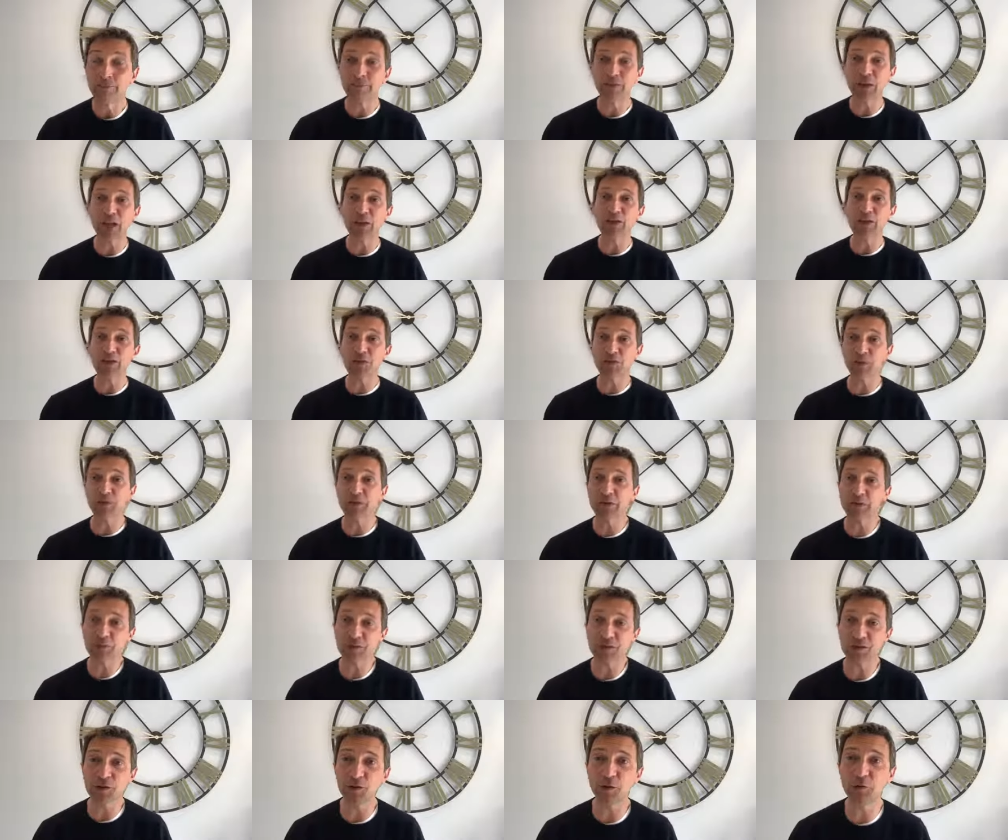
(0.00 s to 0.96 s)
Now, this story
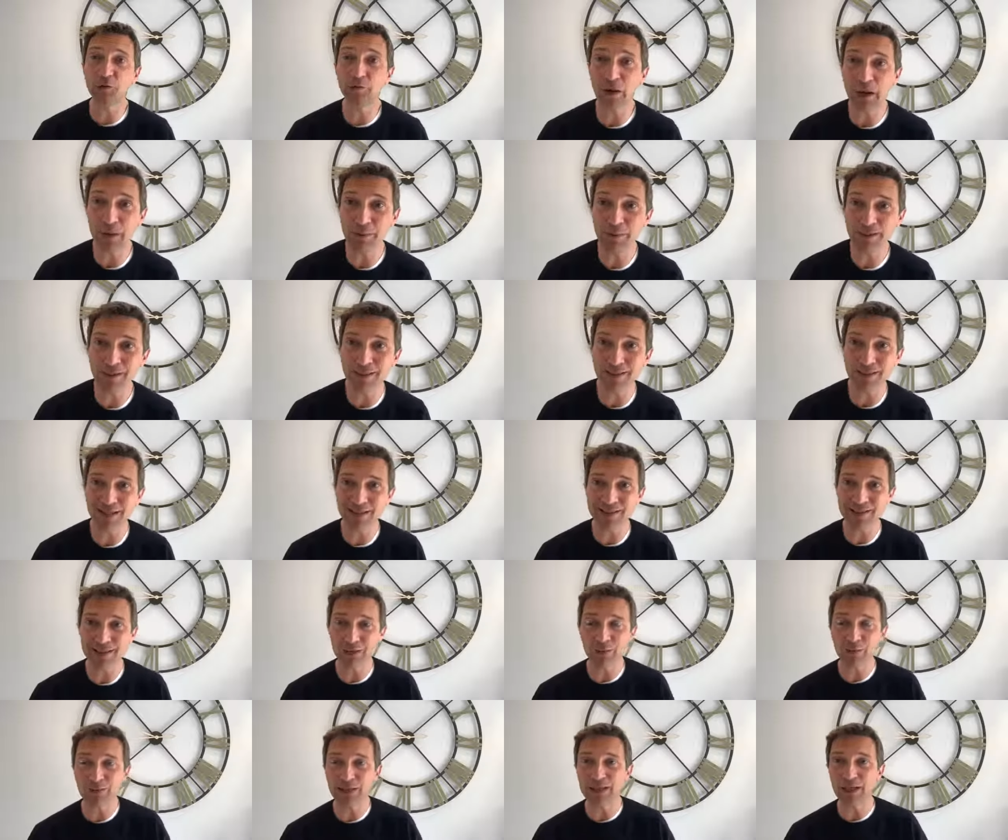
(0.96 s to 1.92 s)
was so famous in
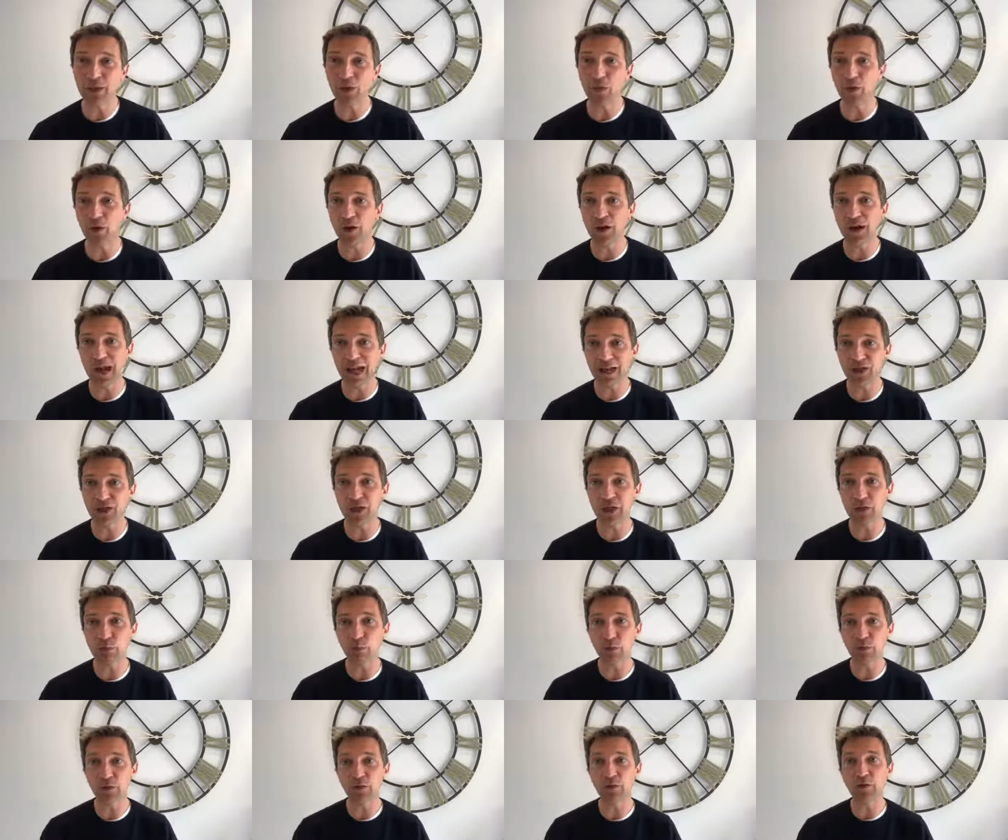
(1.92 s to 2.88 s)
antiquity that
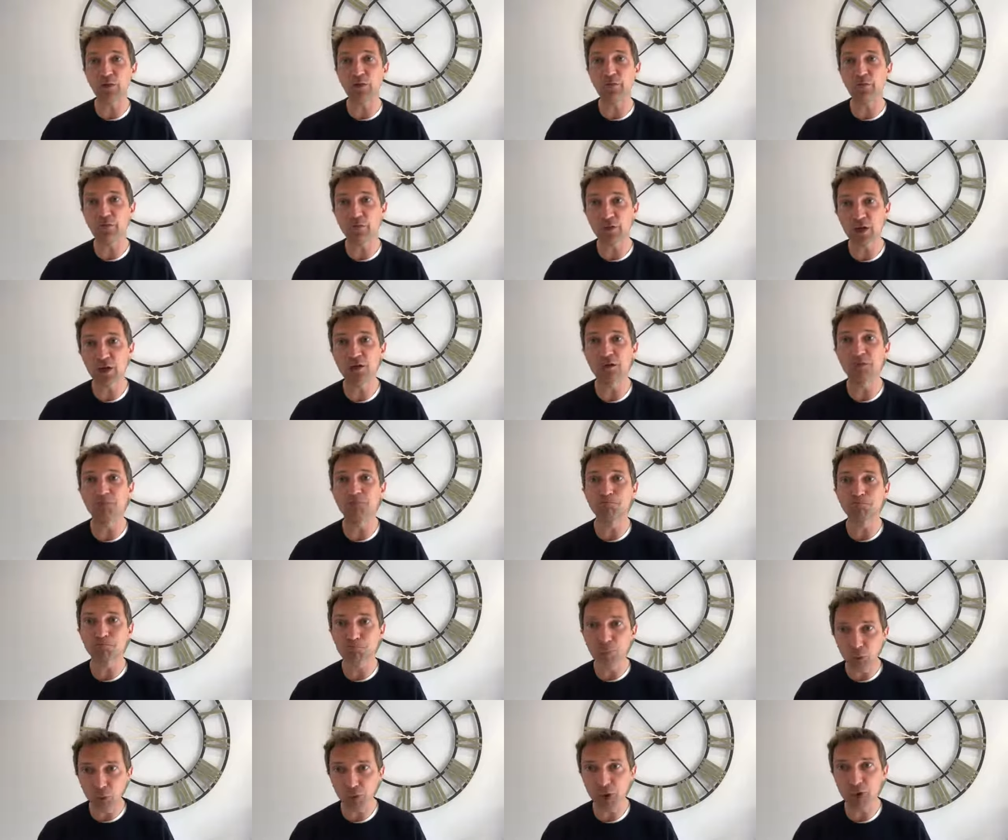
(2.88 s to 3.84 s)
actually one of the first
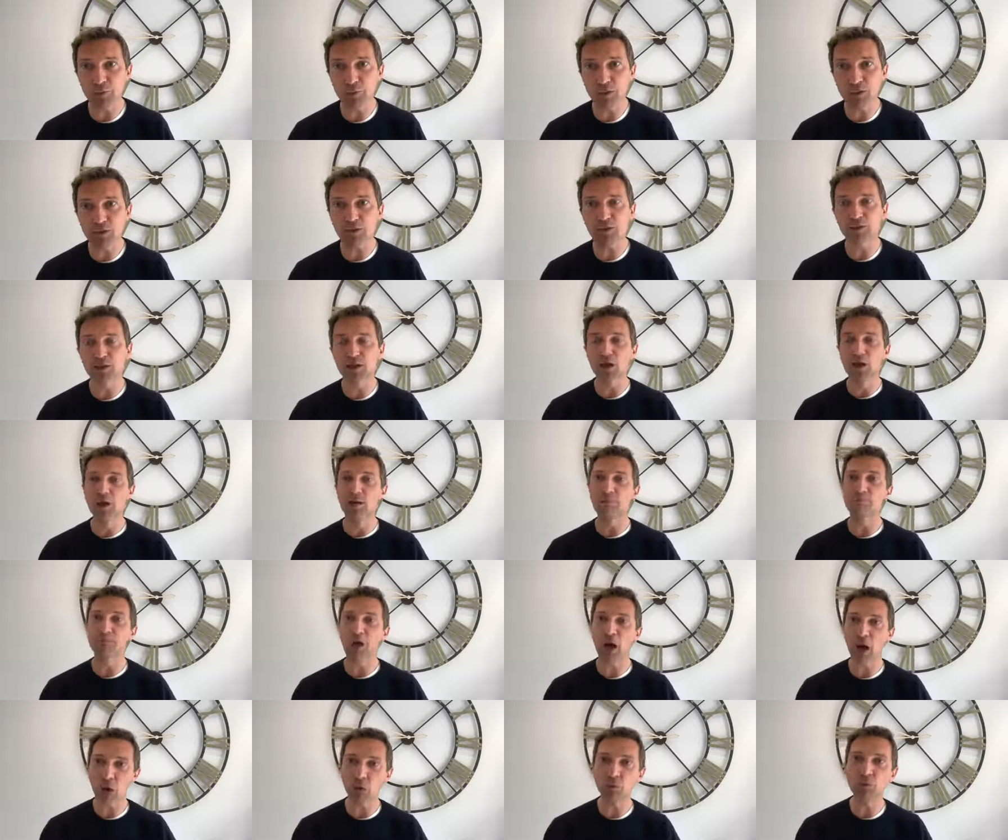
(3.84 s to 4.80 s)
monuments
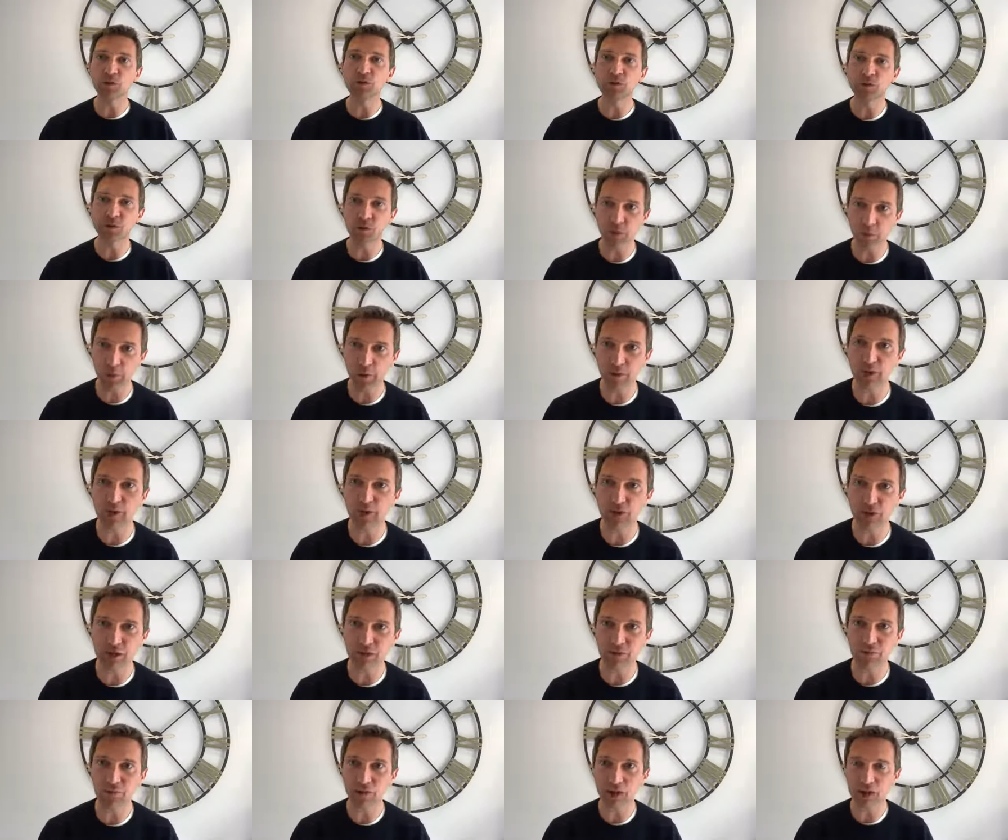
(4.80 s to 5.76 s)
post the
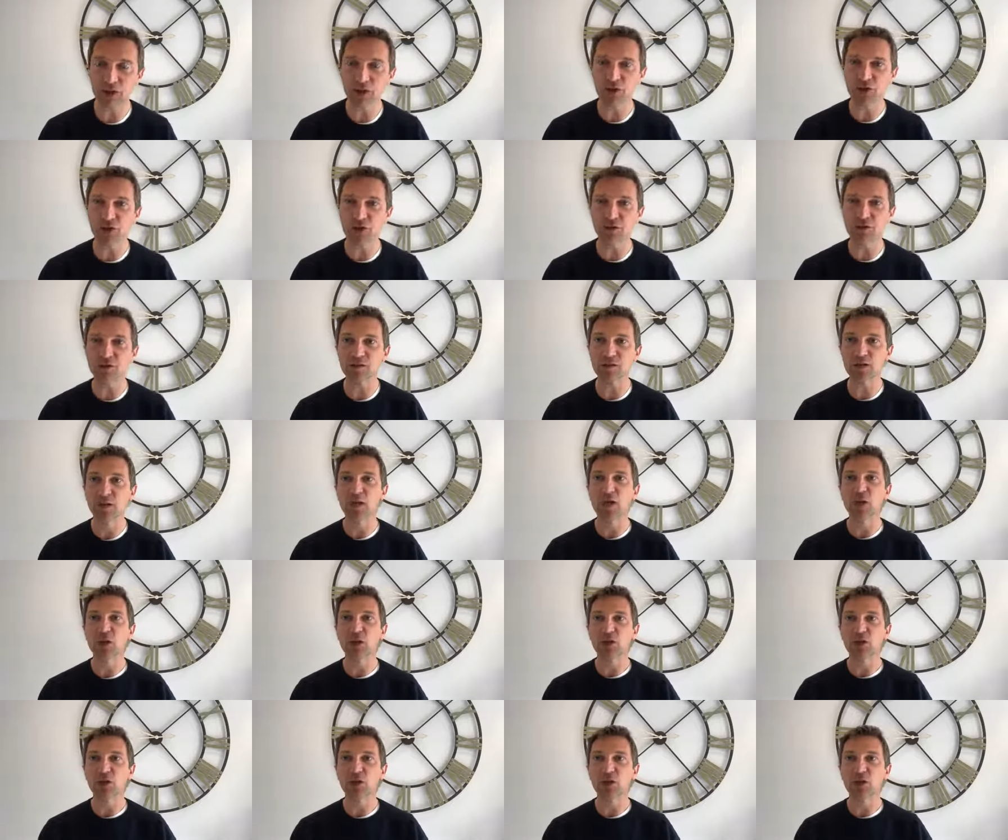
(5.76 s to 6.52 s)
Persian invasions